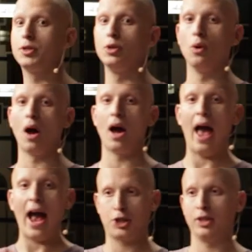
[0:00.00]
to
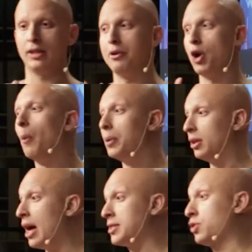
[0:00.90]
actually allow you to
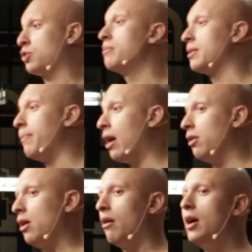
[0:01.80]
open lots of streams in
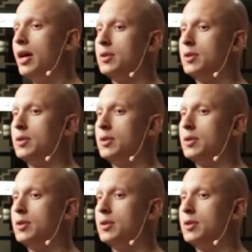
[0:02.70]
parallel